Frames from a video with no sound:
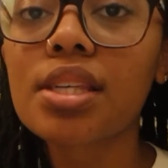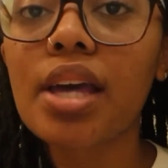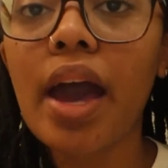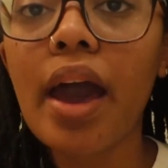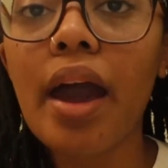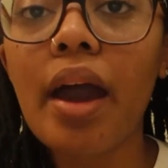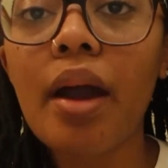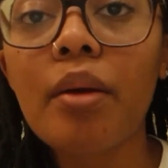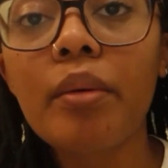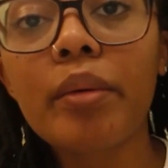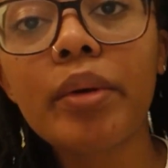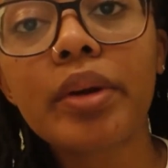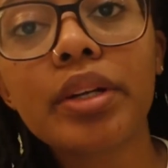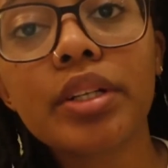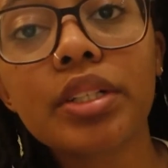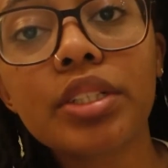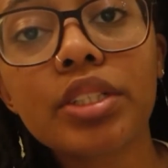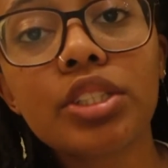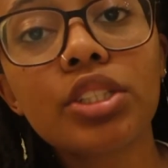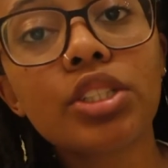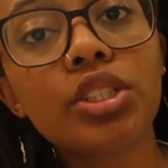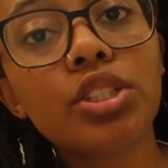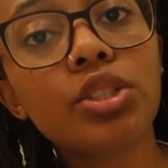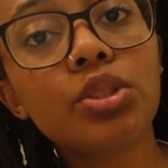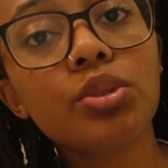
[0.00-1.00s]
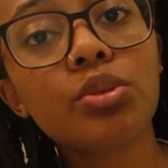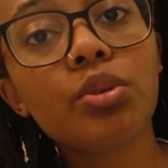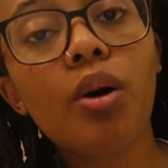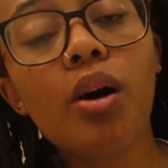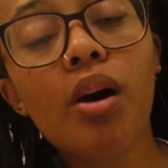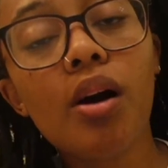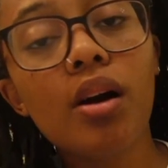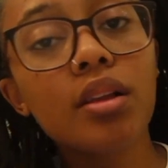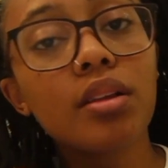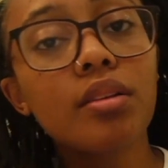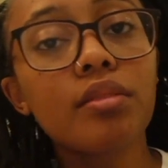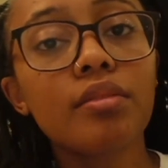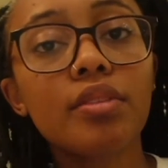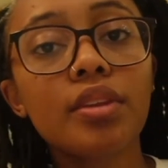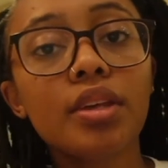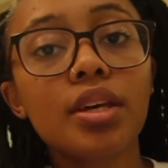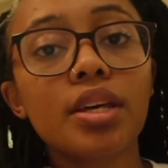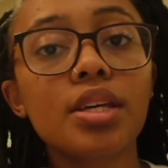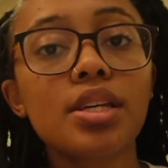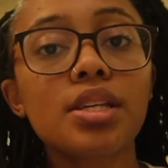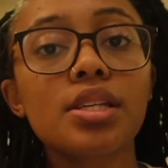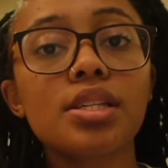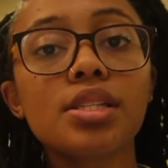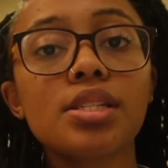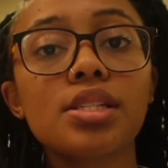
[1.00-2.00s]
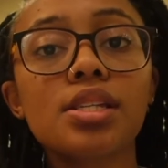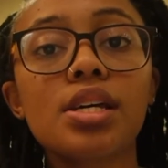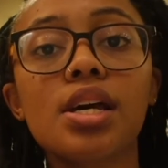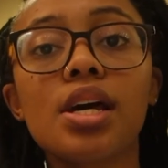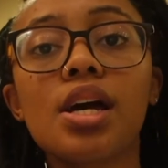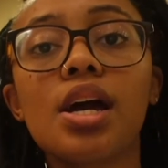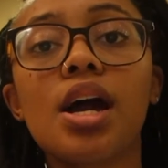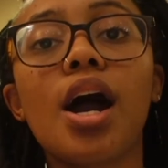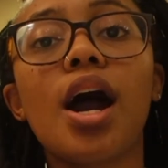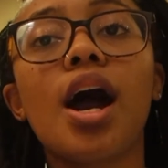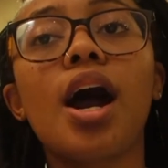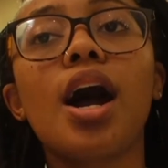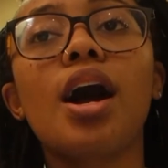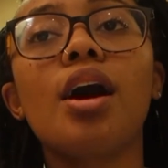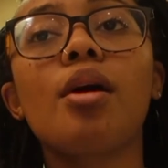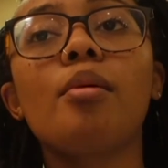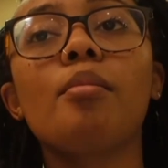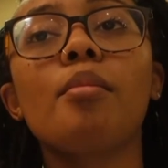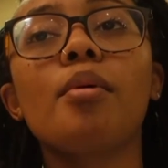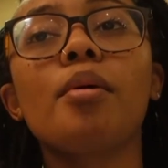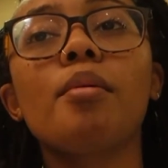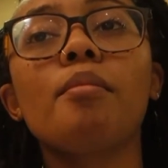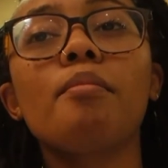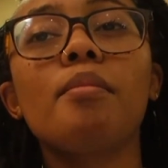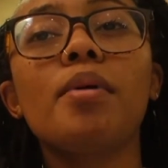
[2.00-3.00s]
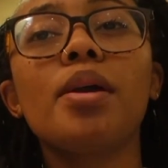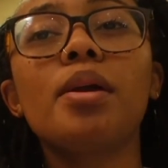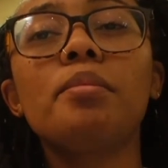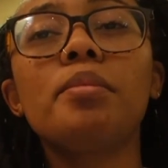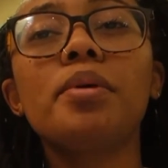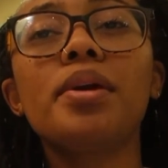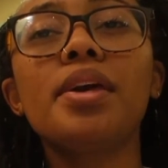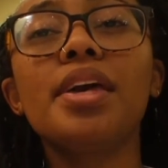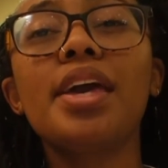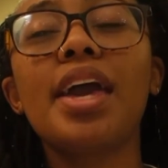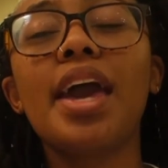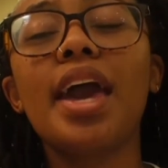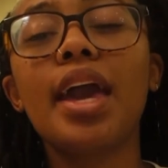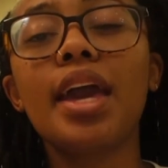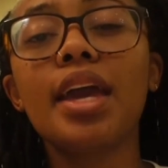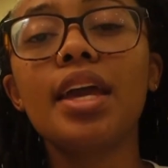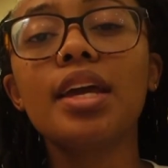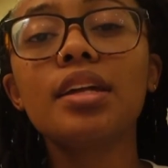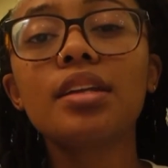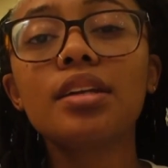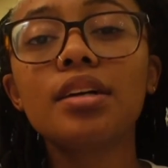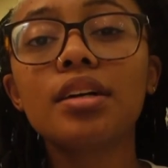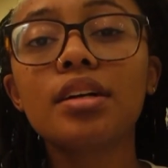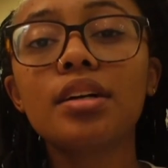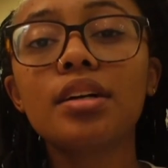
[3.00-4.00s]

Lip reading: hours to do all of this, maybe 8